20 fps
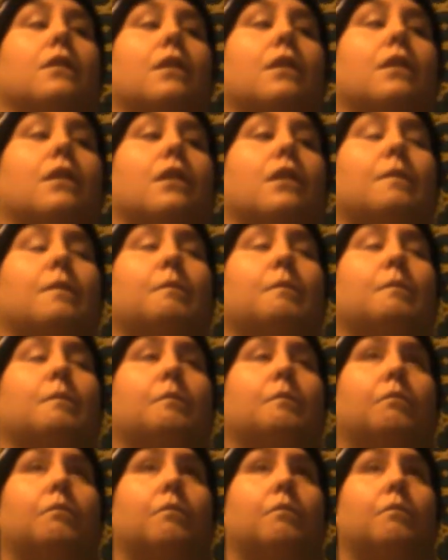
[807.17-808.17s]
um,
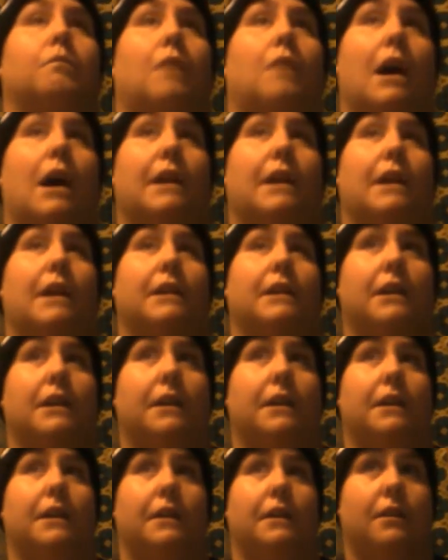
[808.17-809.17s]
I need
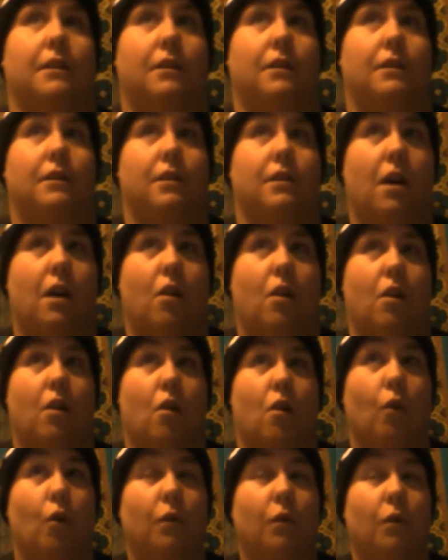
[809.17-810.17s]
not
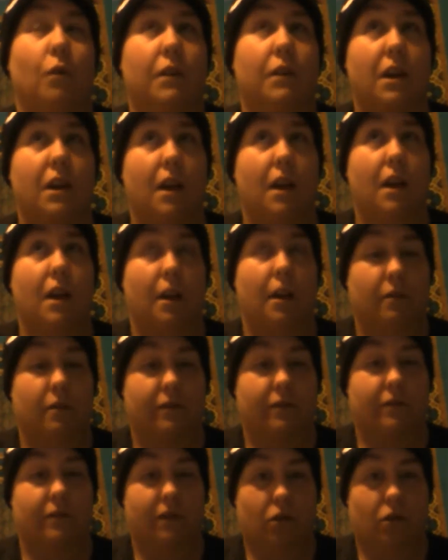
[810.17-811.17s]
only a
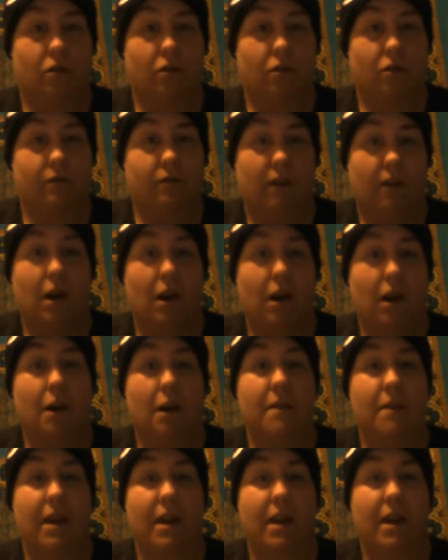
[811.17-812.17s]
referral from
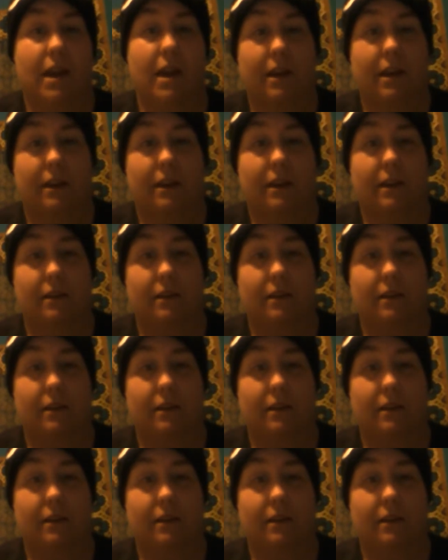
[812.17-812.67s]
a,